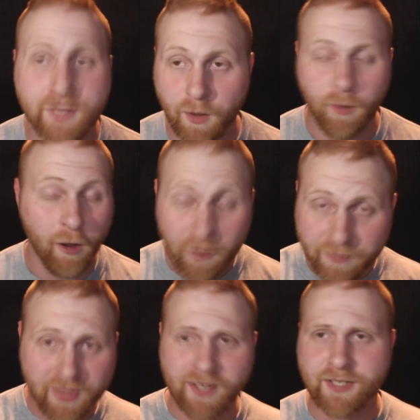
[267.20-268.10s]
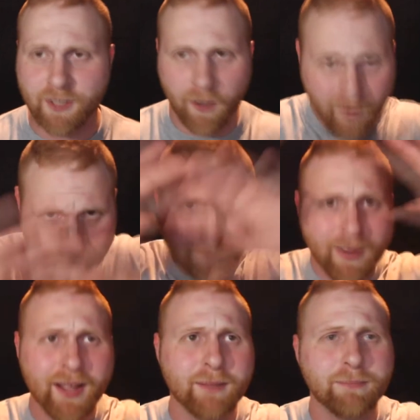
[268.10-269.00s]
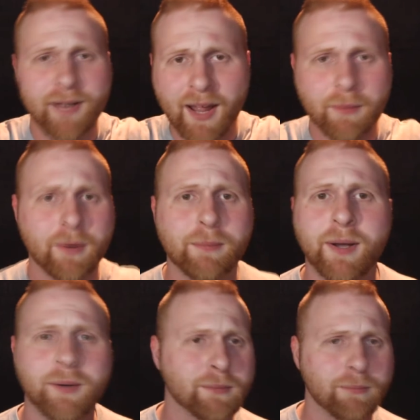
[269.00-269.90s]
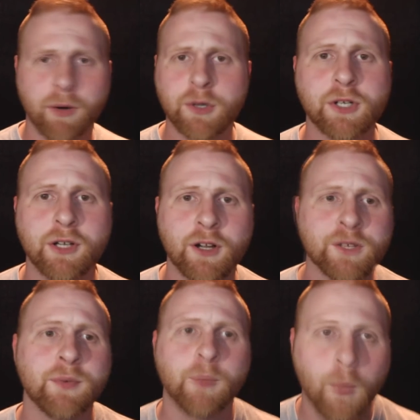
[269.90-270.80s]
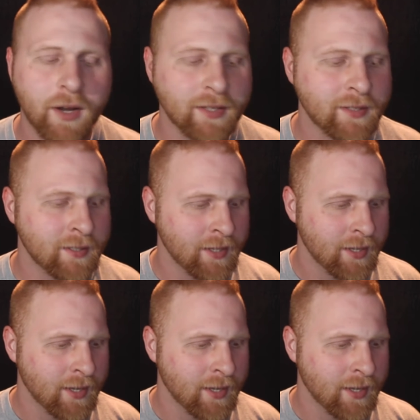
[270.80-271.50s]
So all of my blabber about martial arts for what?